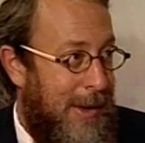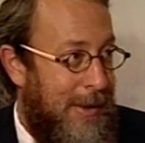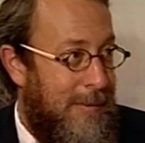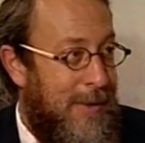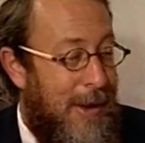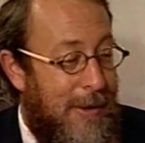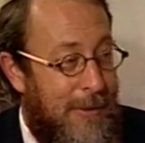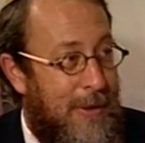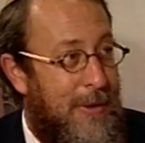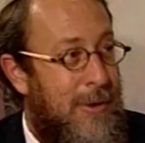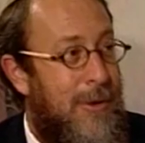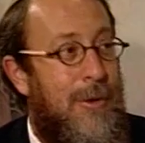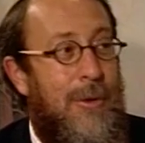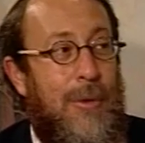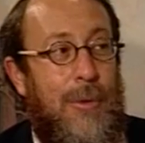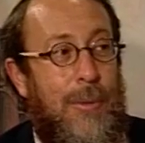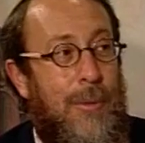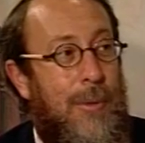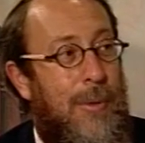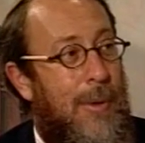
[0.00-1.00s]
They have nothing to
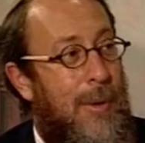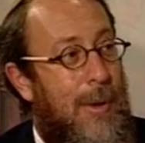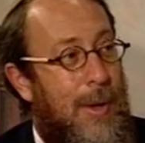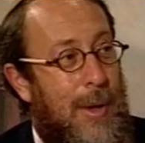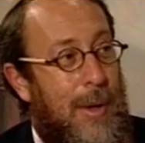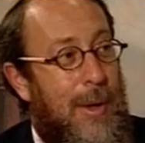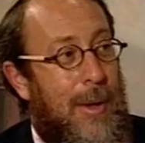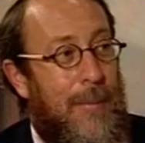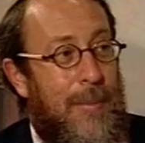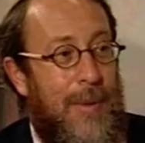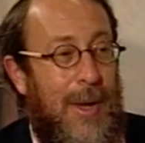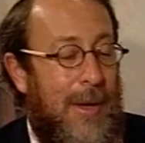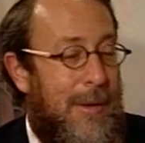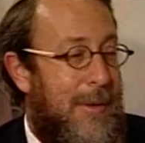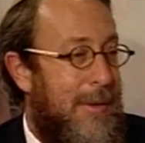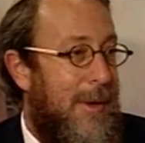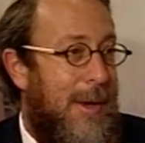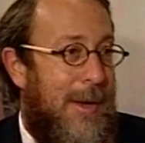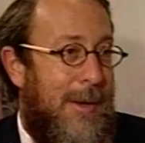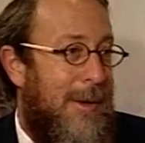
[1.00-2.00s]
do,
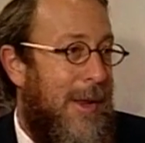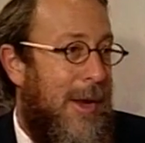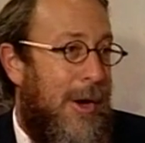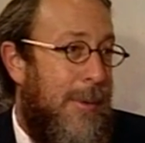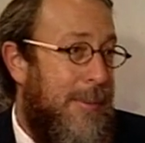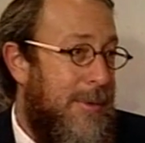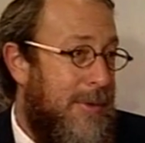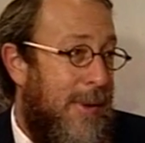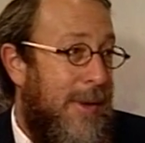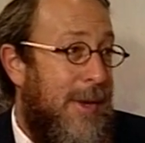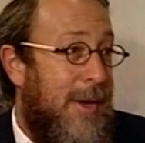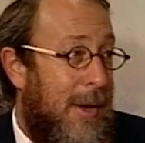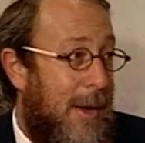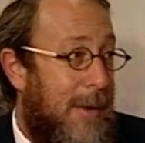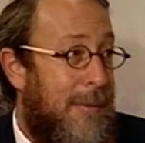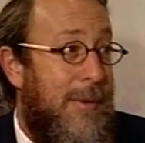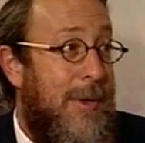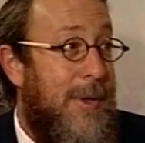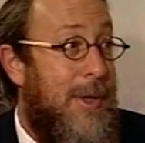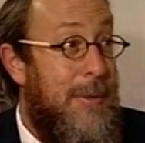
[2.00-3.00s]
and the Arab-Israeli
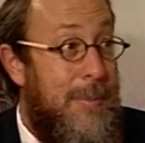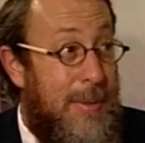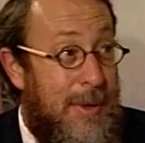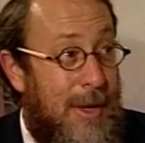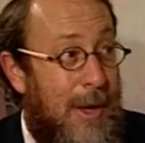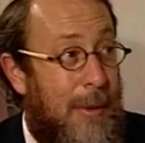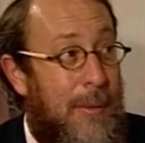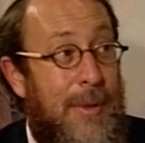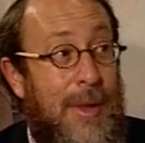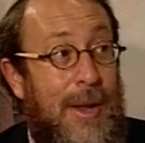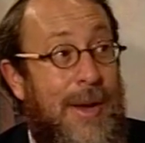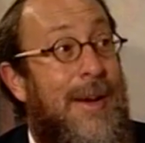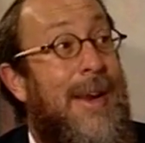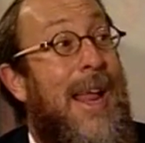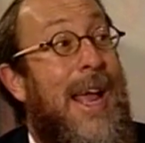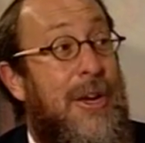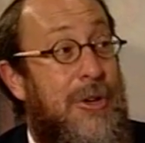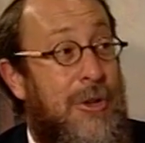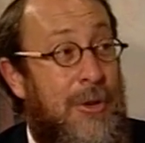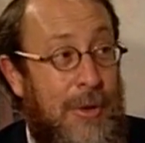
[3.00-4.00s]
conflict is being dealt with on a
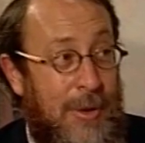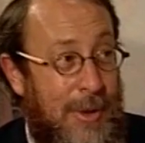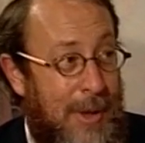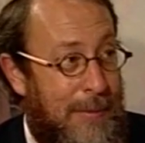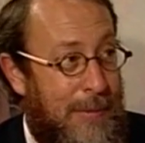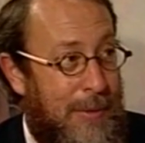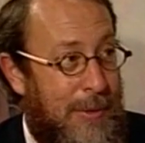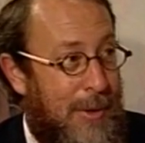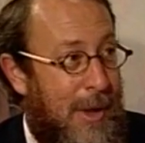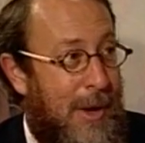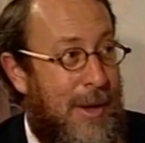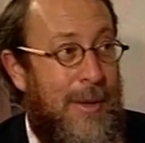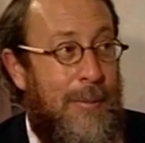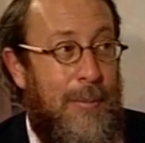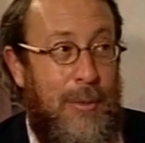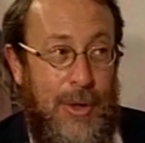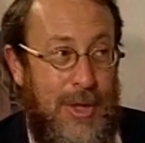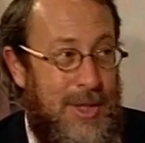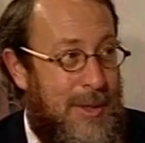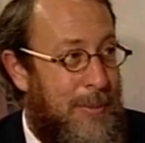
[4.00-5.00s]
national level, not on a
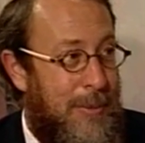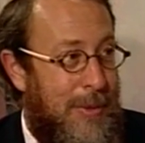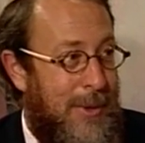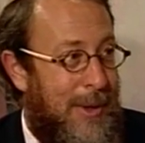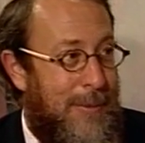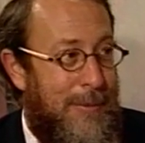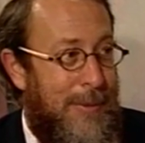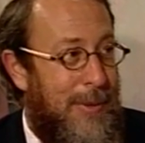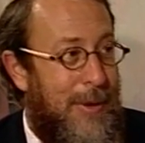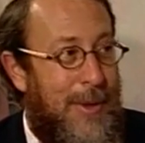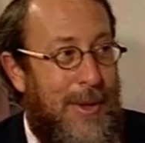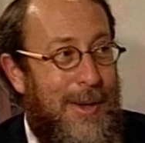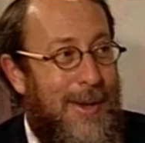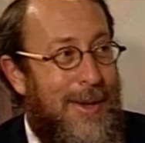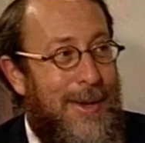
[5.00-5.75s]
municipal level.